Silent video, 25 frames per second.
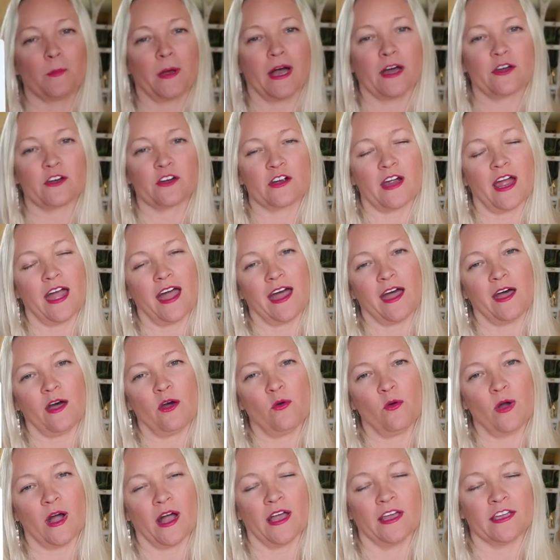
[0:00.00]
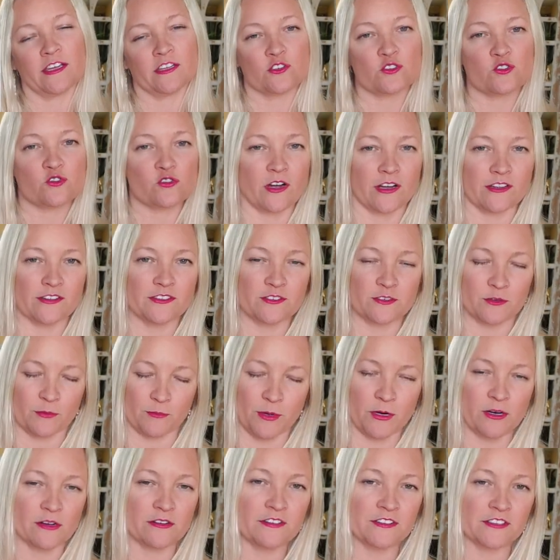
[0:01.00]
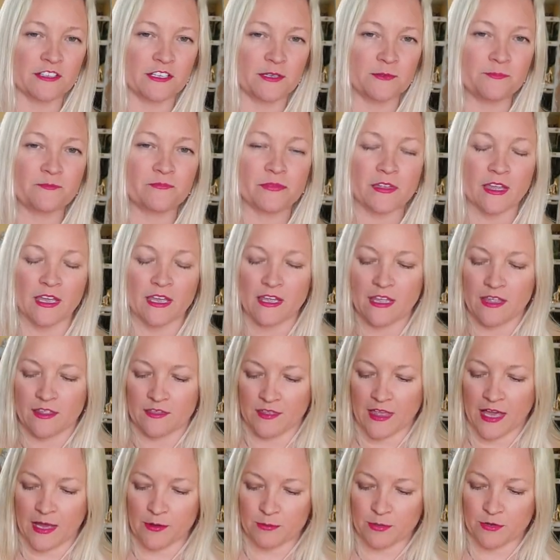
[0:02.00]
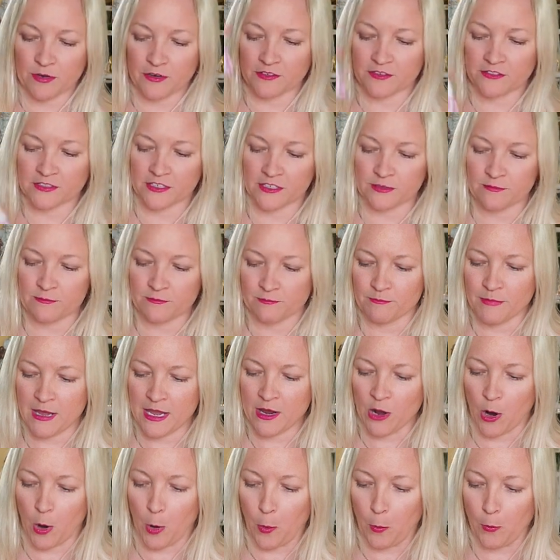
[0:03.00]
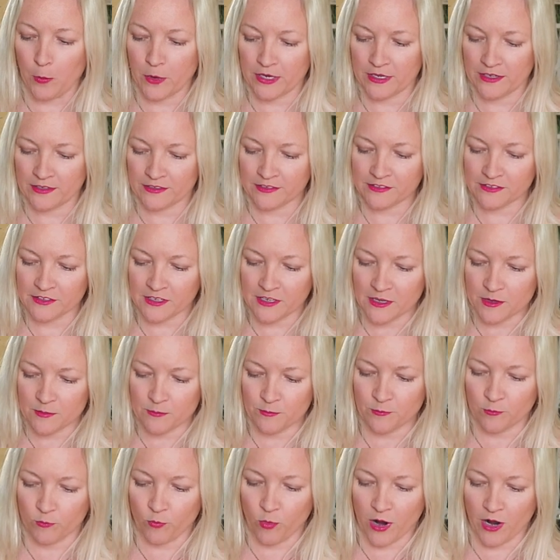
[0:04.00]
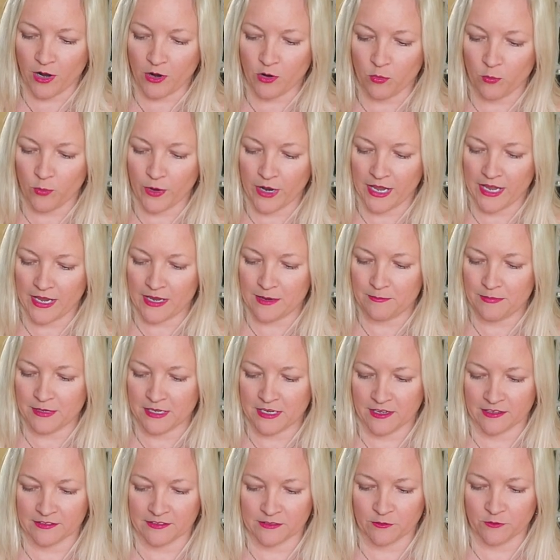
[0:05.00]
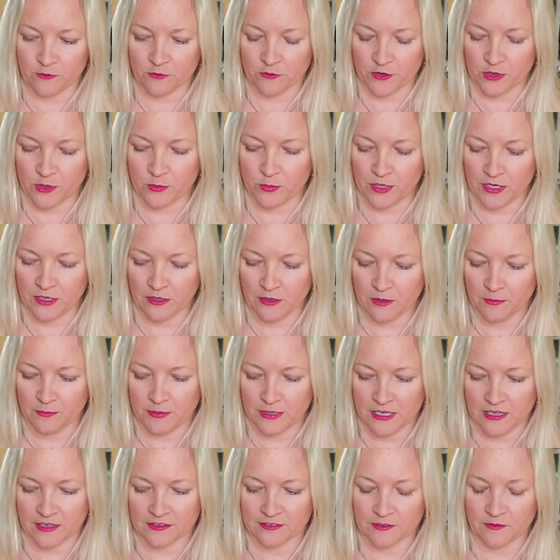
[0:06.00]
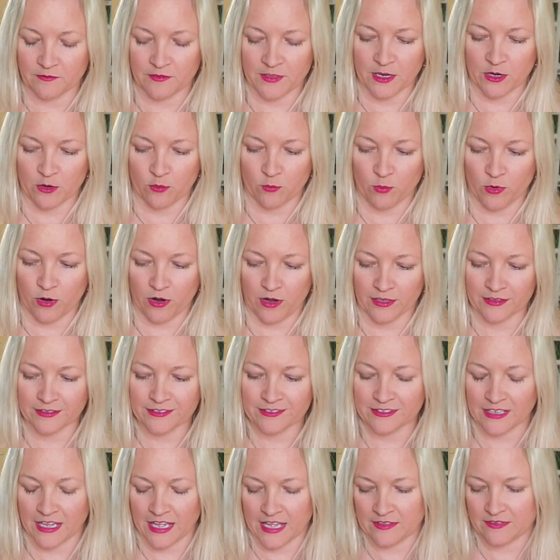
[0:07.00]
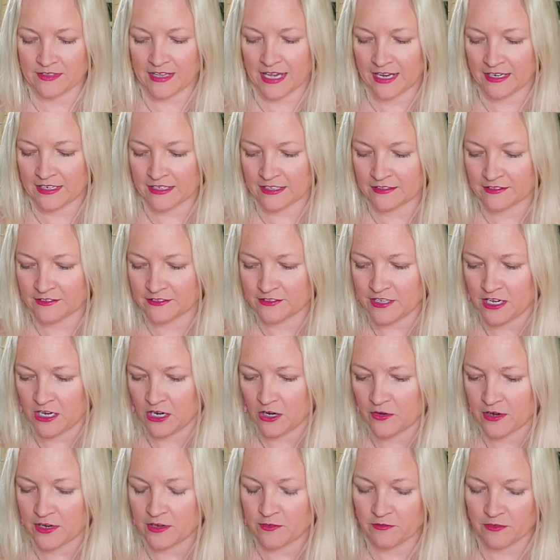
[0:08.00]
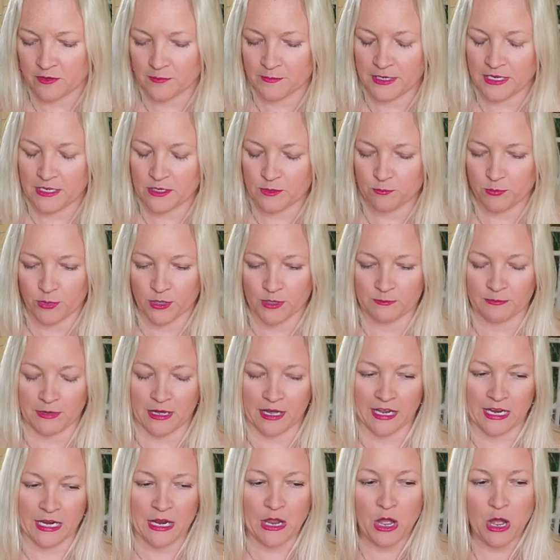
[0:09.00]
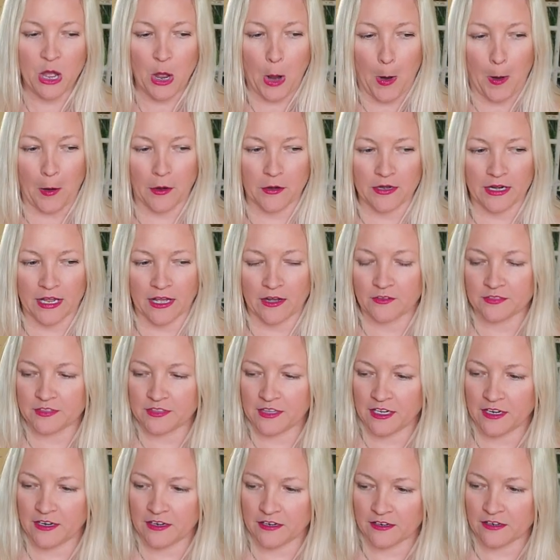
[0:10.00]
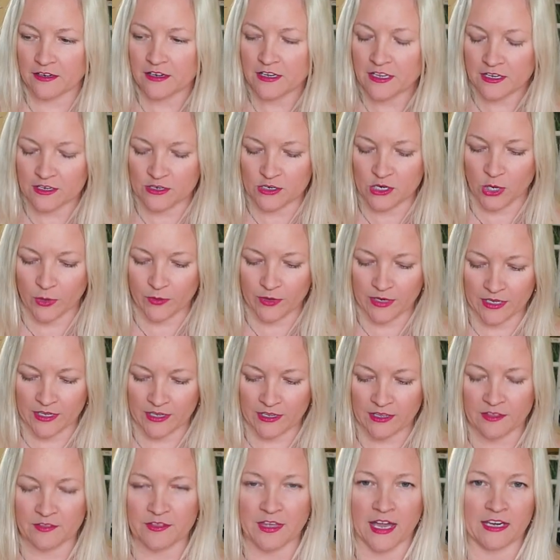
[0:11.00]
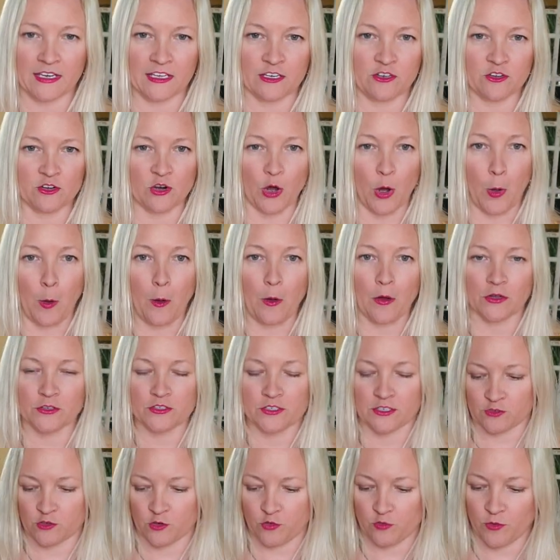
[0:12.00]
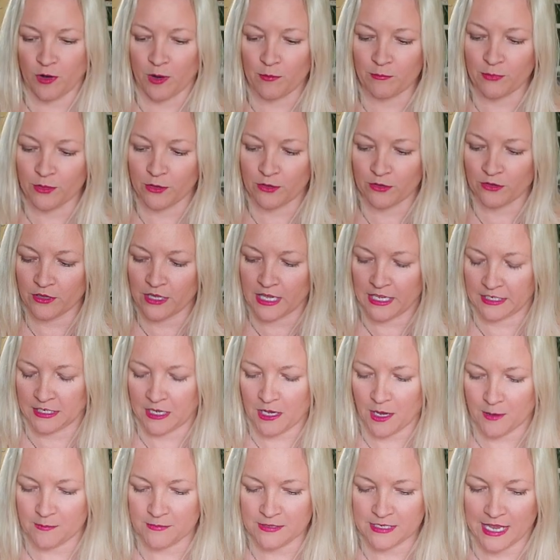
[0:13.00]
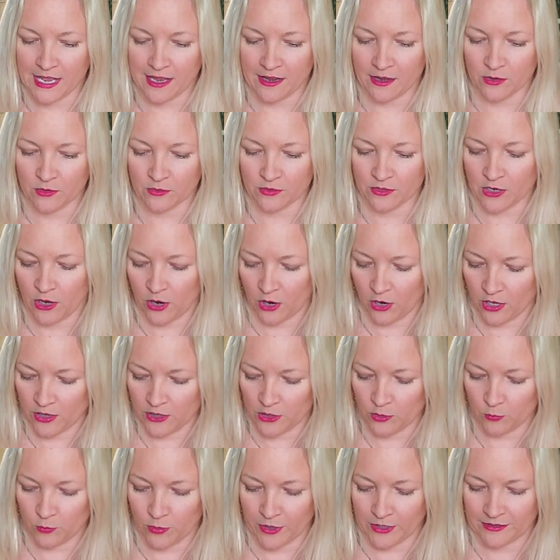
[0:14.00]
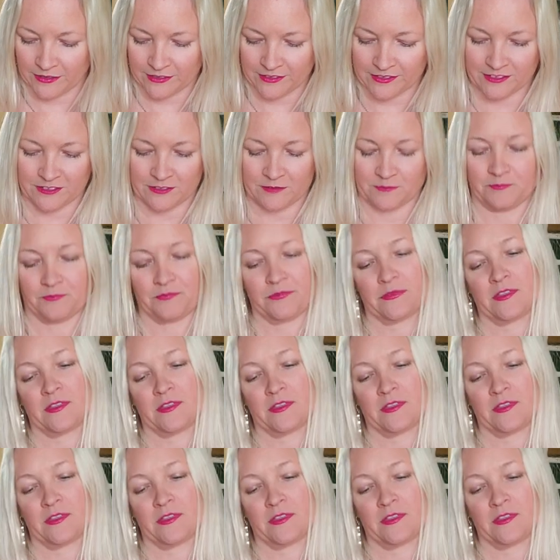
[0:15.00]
matter how I can trust a person, that person may always walk away because of free will, because of their wants. And that is scary for me to put my heart out there, knowing that it could all just crumble and come down all at once.